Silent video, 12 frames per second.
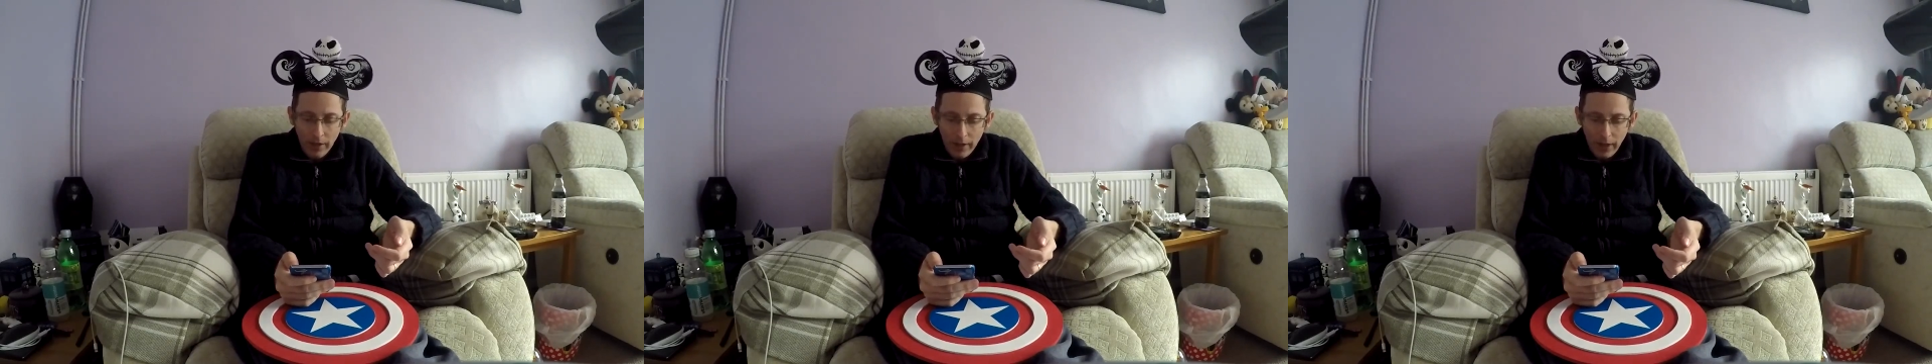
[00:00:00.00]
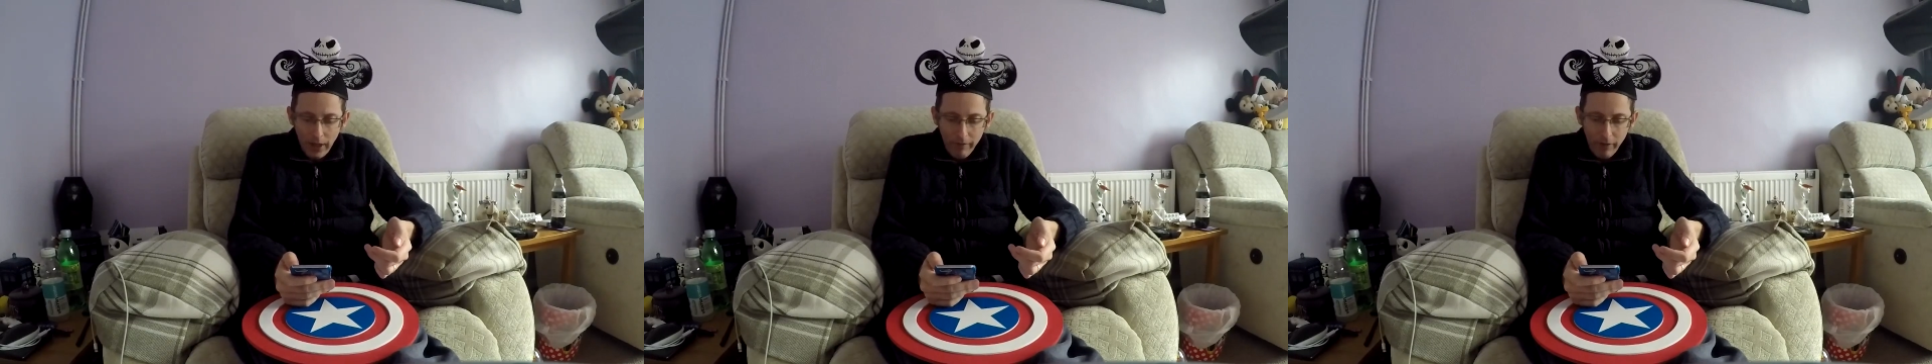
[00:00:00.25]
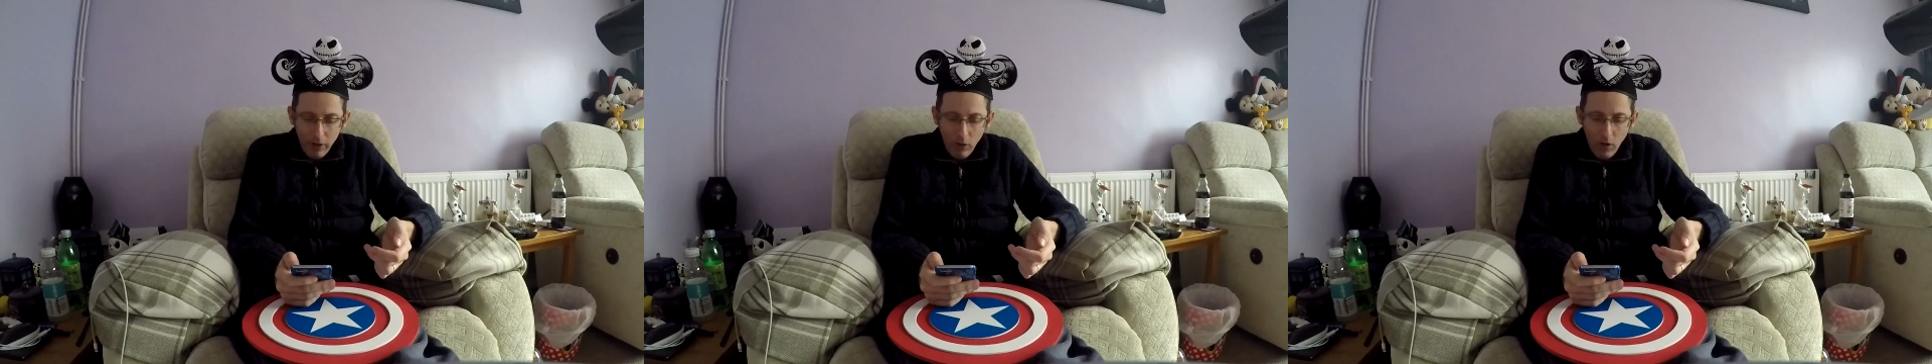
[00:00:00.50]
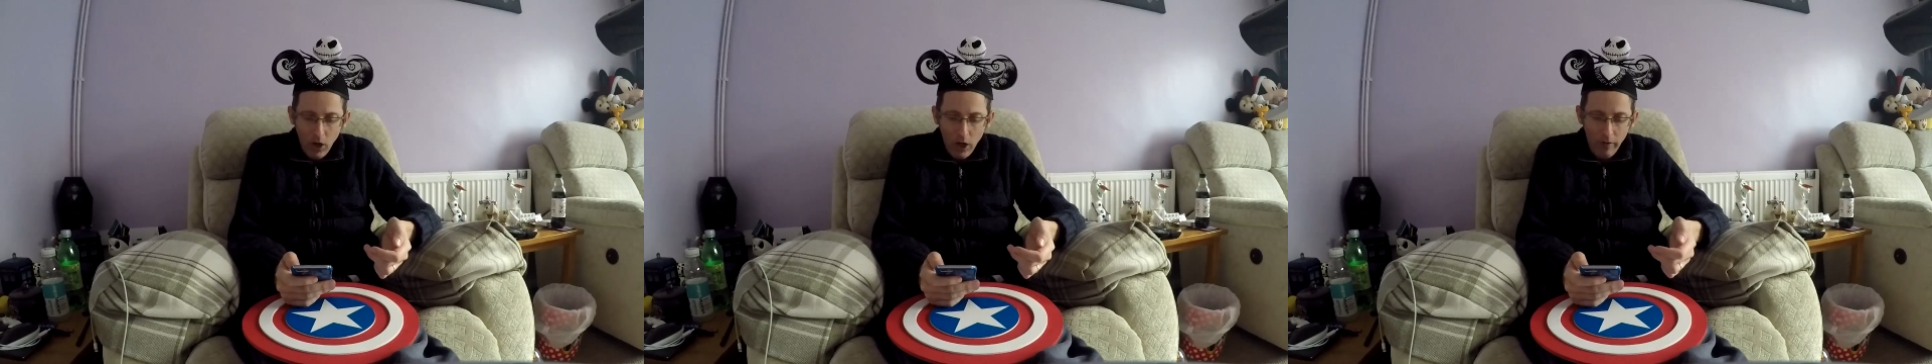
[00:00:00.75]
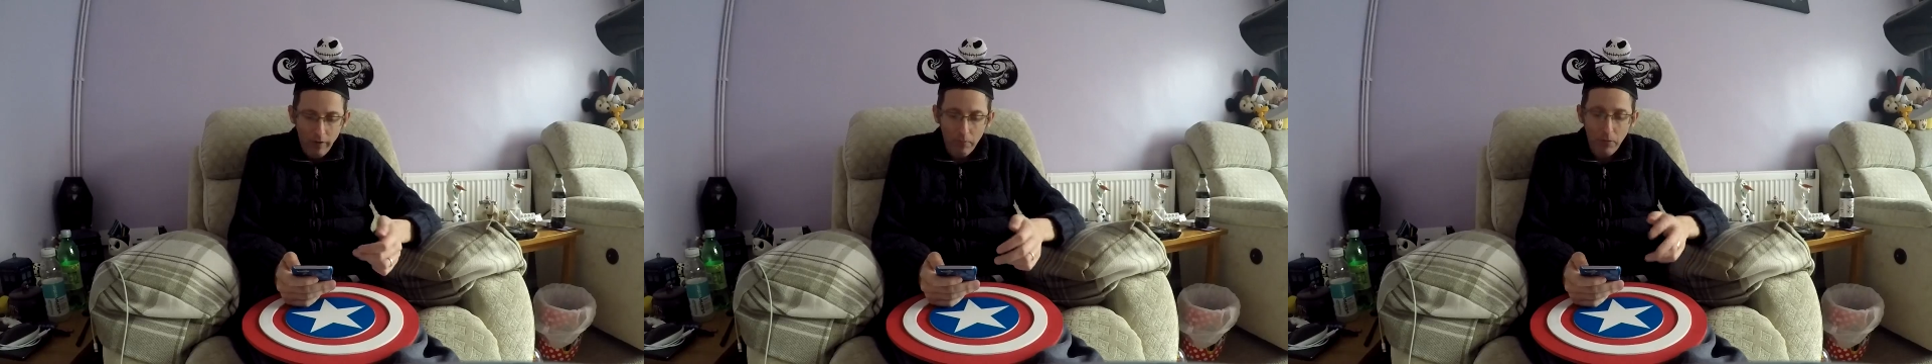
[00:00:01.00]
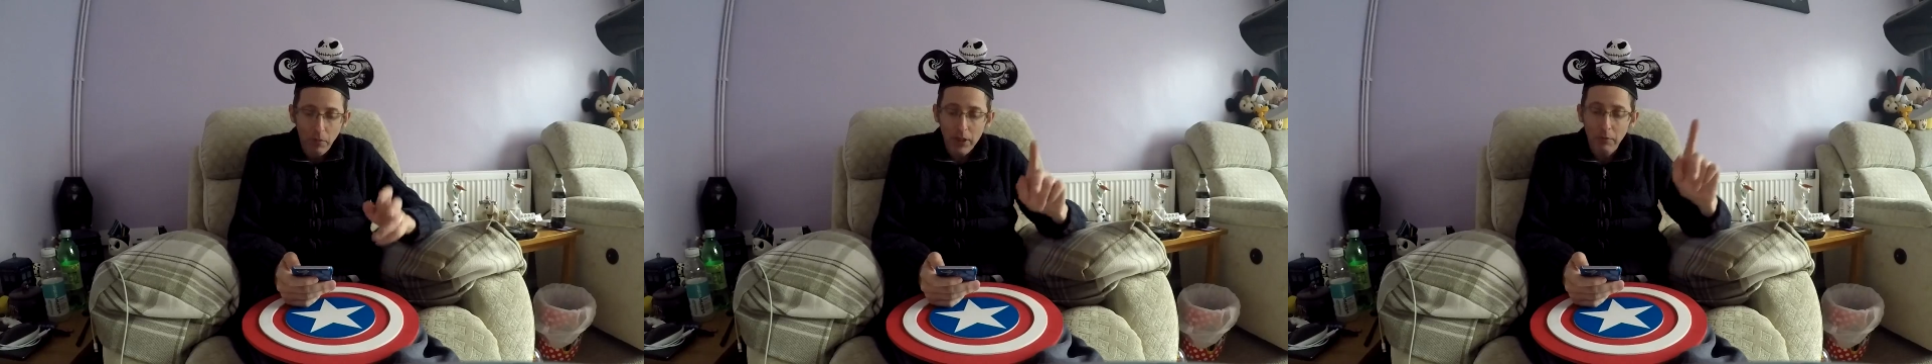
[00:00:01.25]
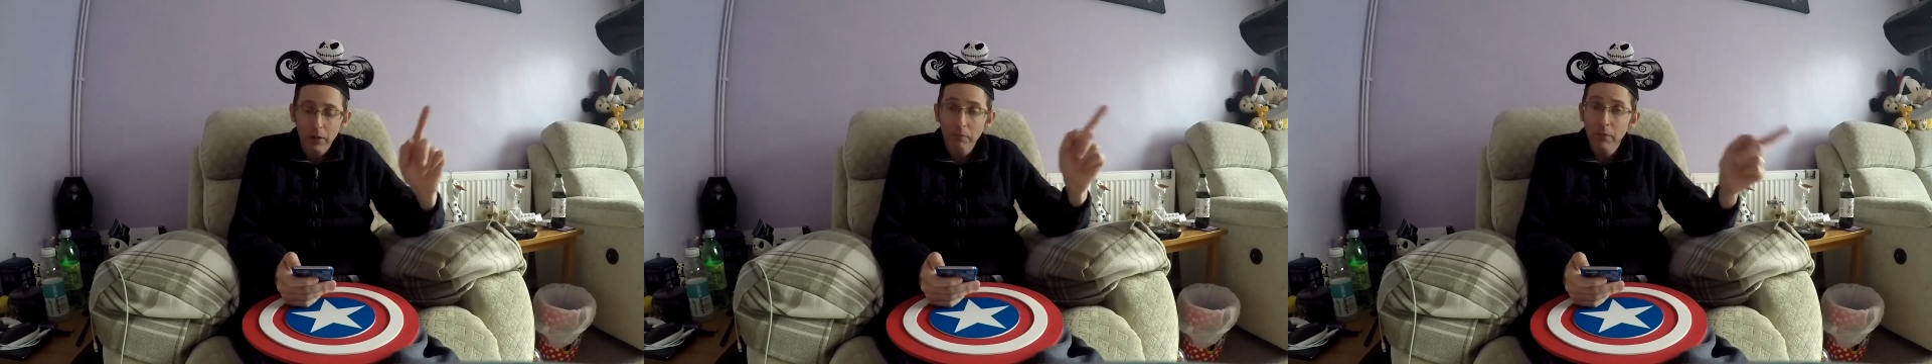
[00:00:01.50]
Catherine O'Hara pops up in